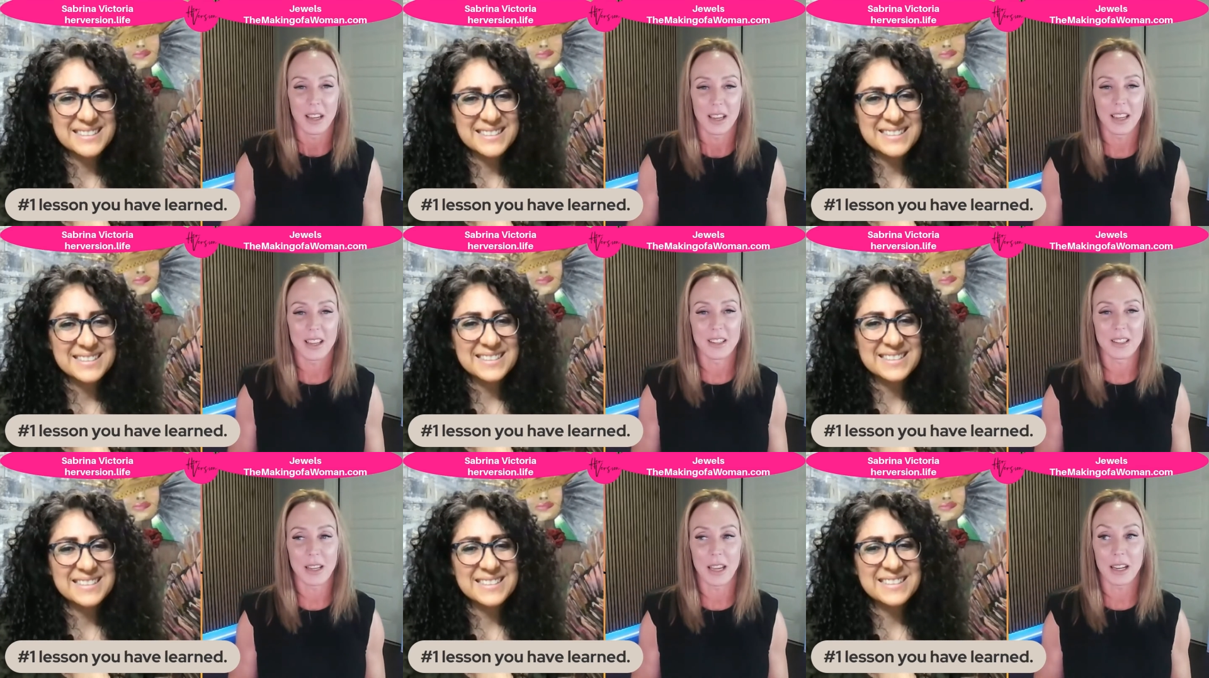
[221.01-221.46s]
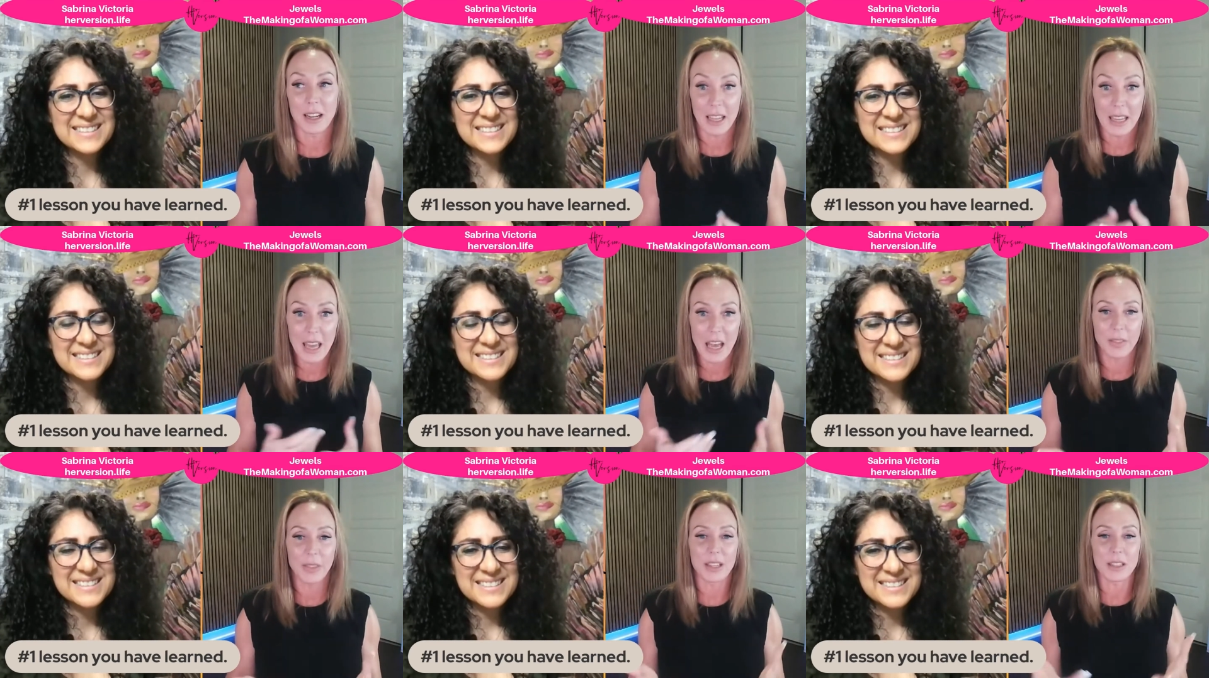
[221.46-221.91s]
Speaker 1: And, and
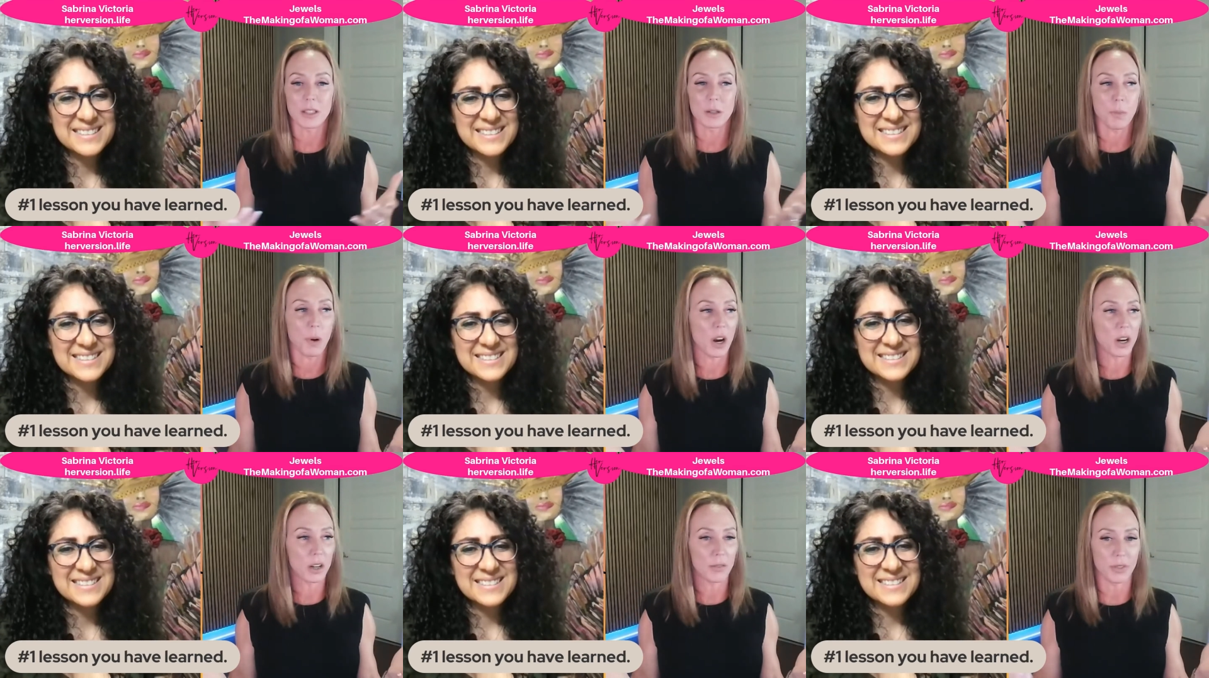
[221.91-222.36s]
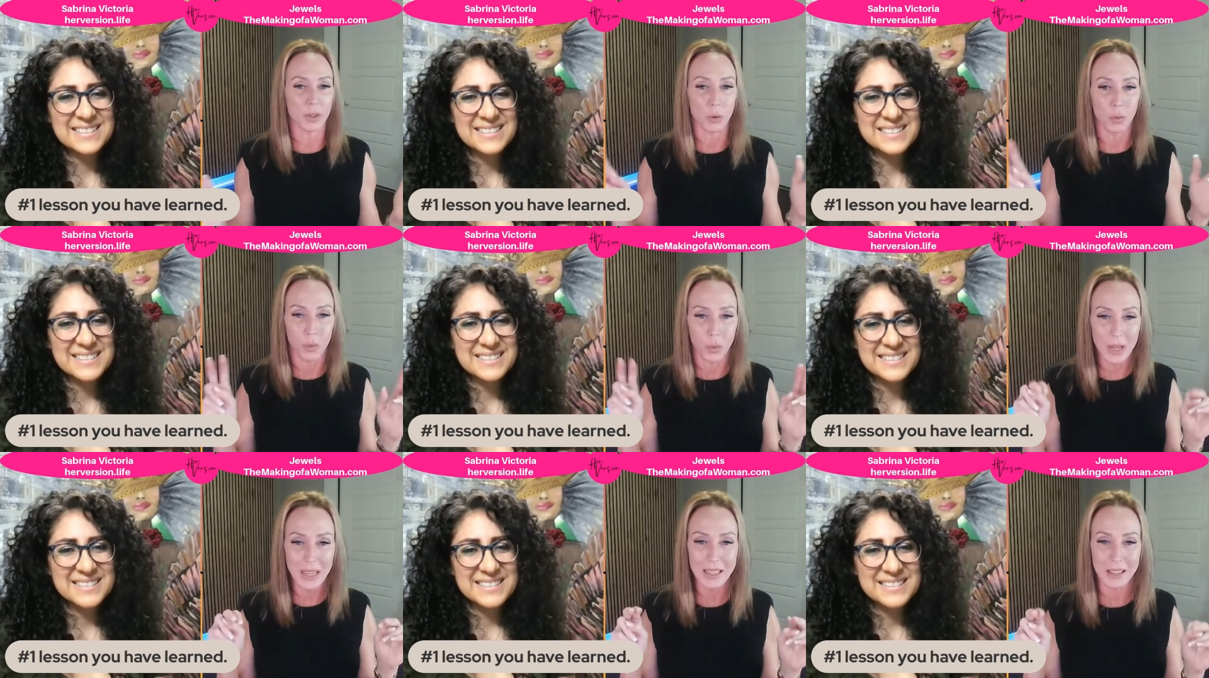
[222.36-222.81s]
again, this is part of the
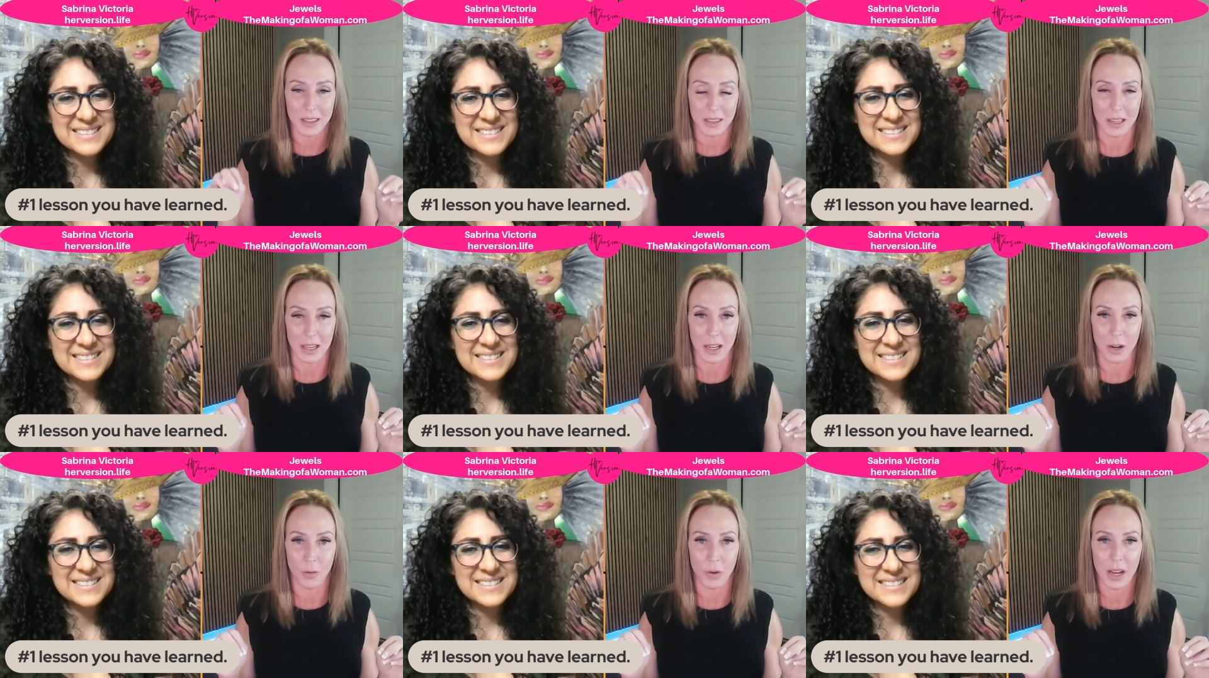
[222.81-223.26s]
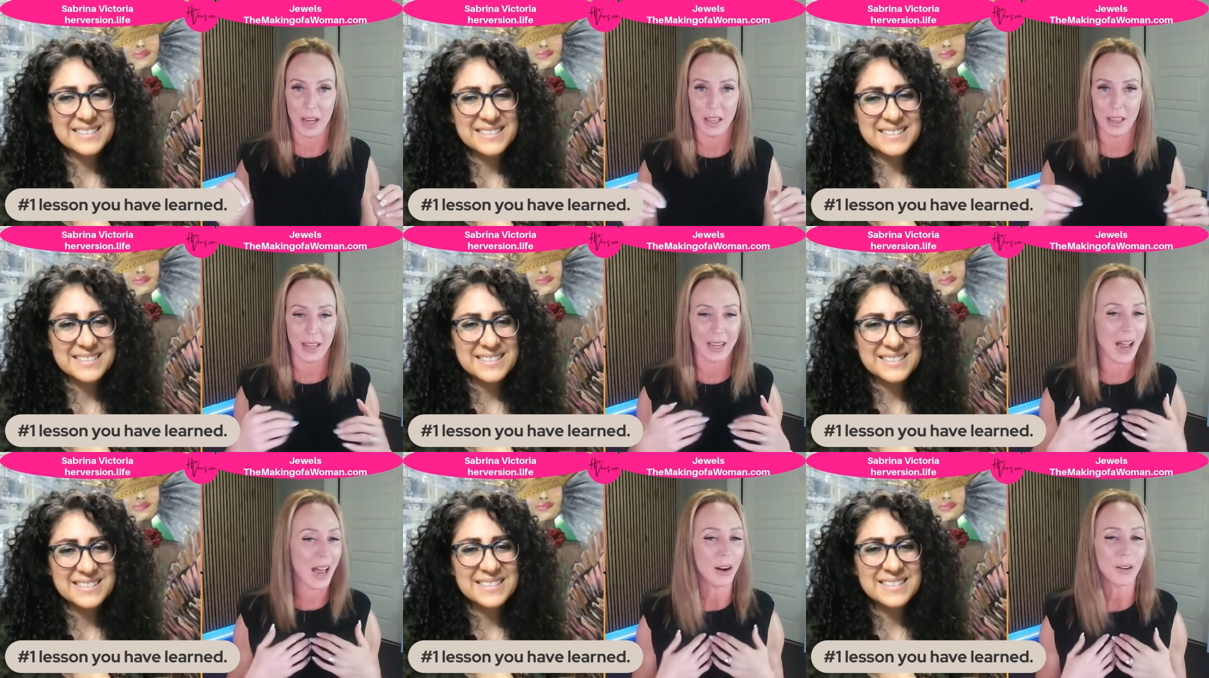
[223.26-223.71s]
we thing,
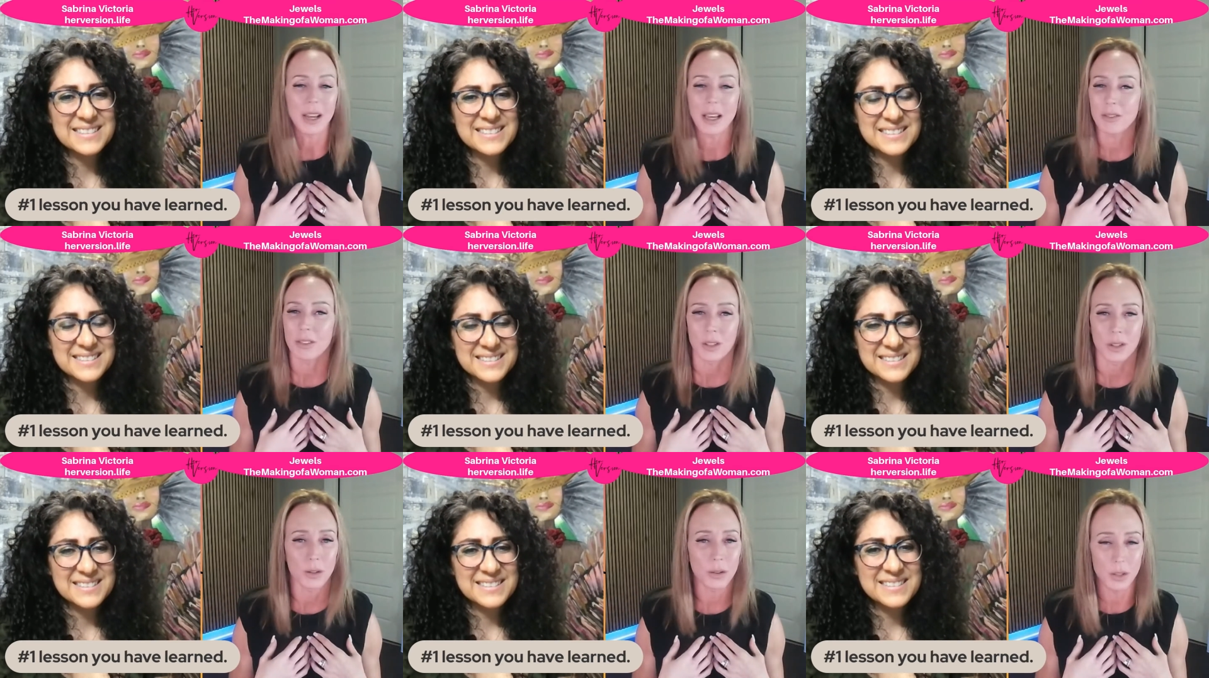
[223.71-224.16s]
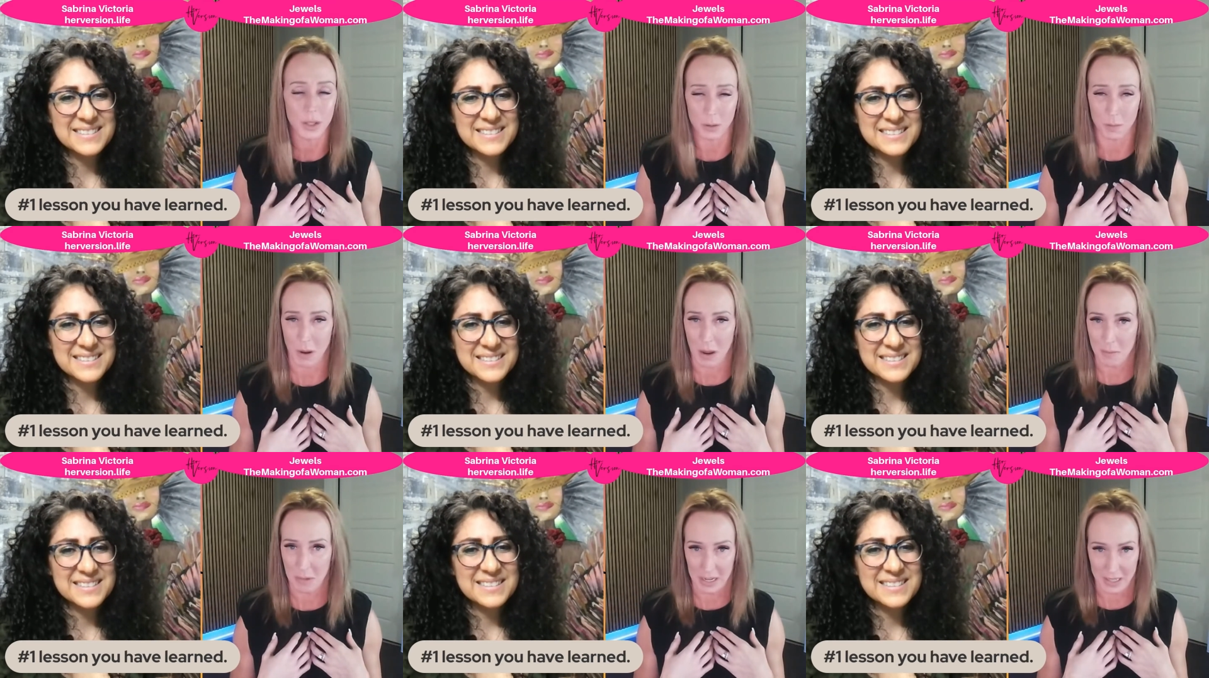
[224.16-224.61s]
right? Like I don't have to do this
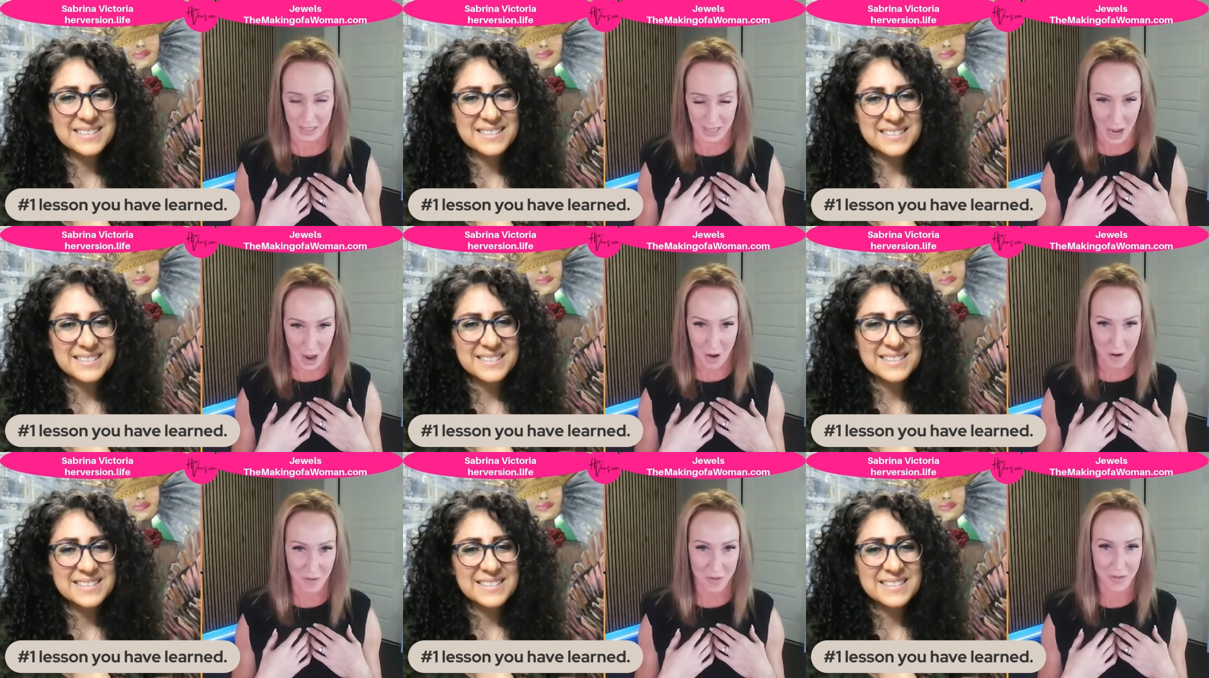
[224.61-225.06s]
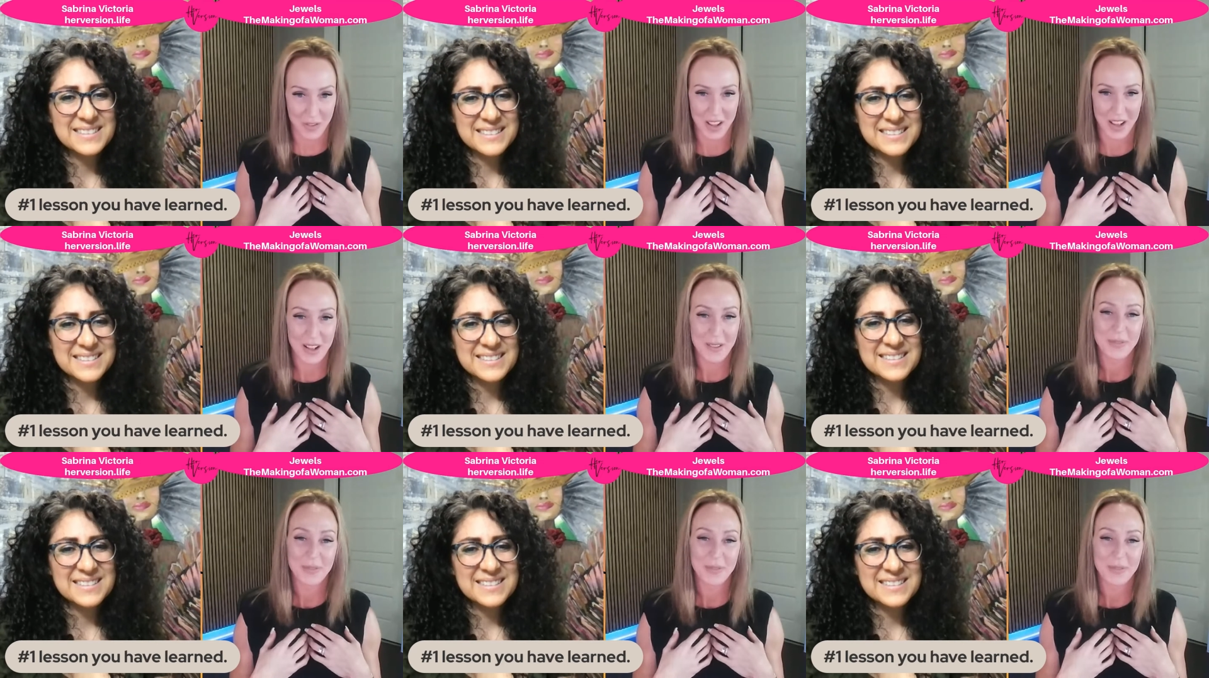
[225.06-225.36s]
by myself.